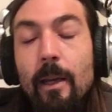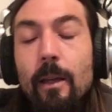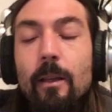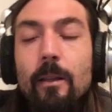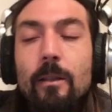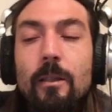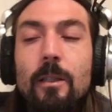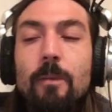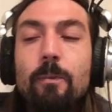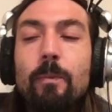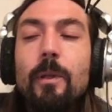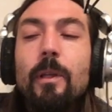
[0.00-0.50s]

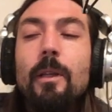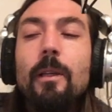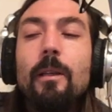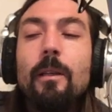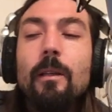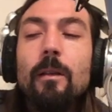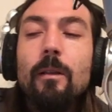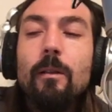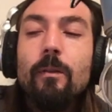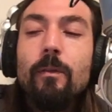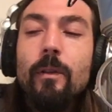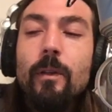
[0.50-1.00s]

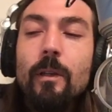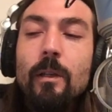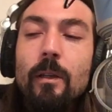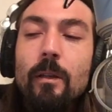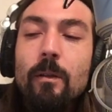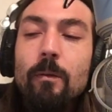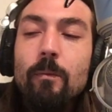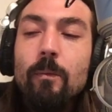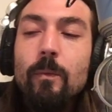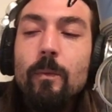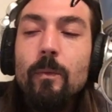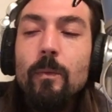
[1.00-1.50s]
speaking of
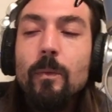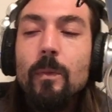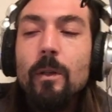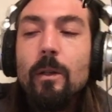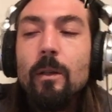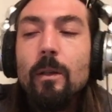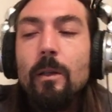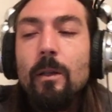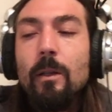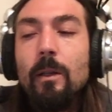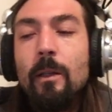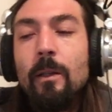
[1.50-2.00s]
him,
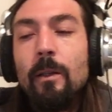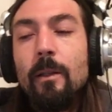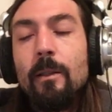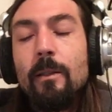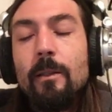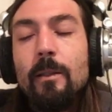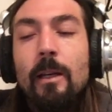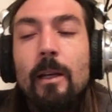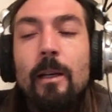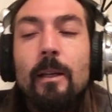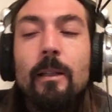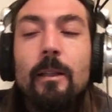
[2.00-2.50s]
and this
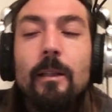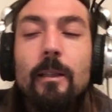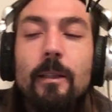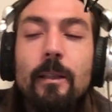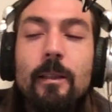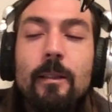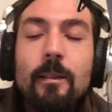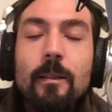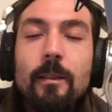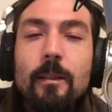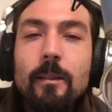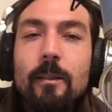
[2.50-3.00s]
kind of
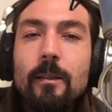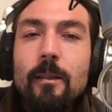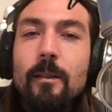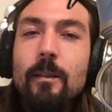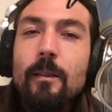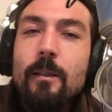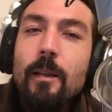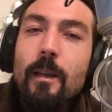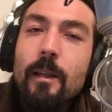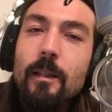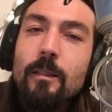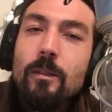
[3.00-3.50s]
leads into the
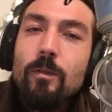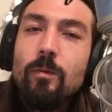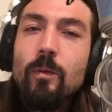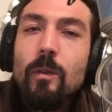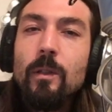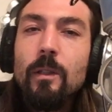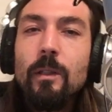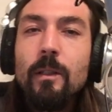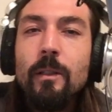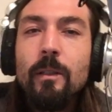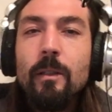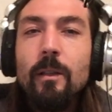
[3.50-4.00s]
next
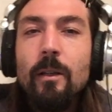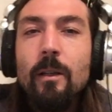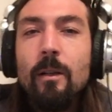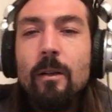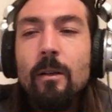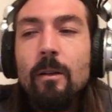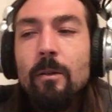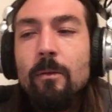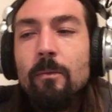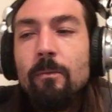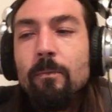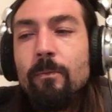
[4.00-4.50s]

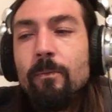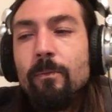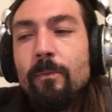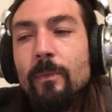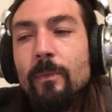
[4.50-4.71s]
one,